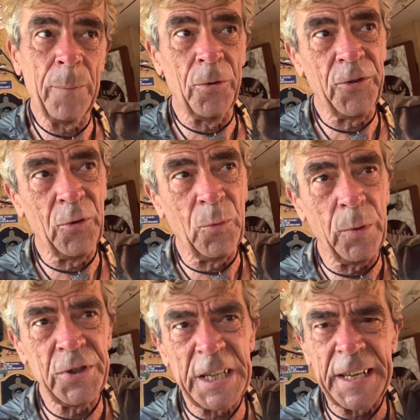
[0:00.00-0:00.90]
But
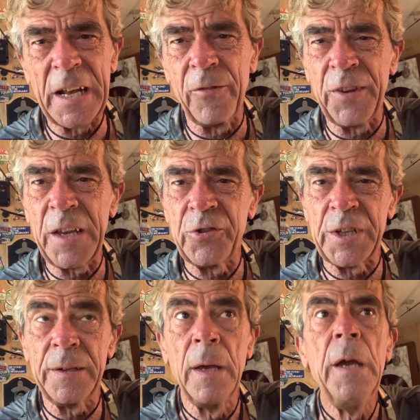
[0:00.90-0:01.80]
we're ticking over the
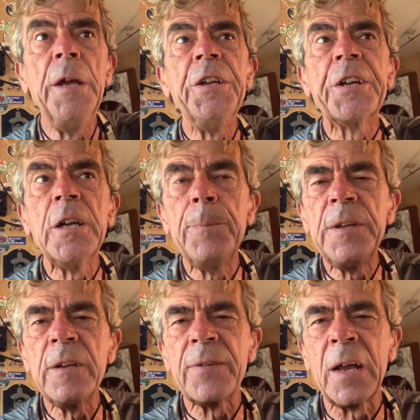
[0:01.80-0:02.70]
engine, you're
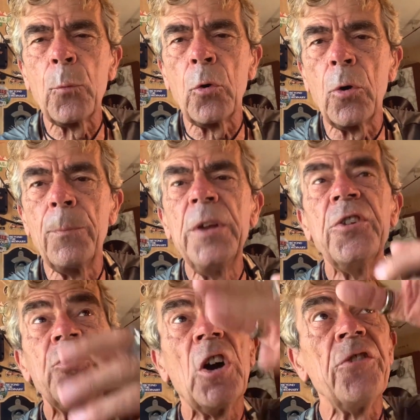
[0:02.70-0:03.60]
keeping your van warm,
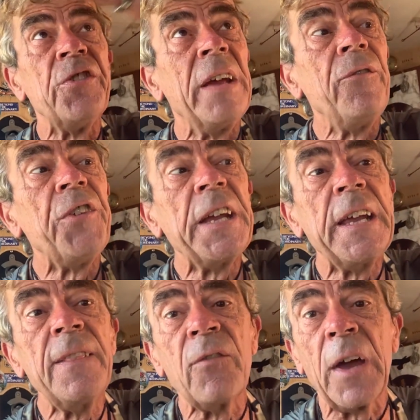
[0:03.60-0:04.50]
you're charging everything
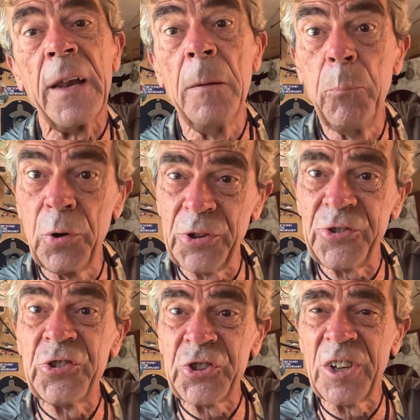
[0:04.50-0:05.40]
in the van,
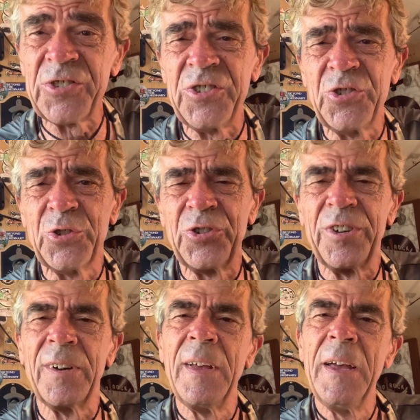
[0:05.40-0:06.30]
plus you're charging
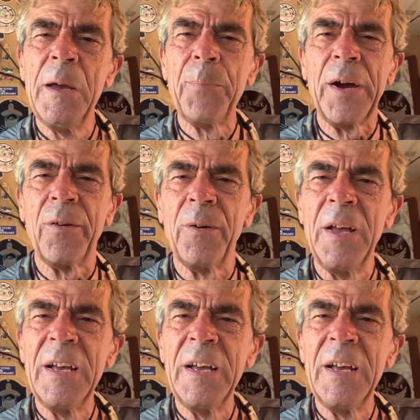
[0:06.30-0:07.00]
your power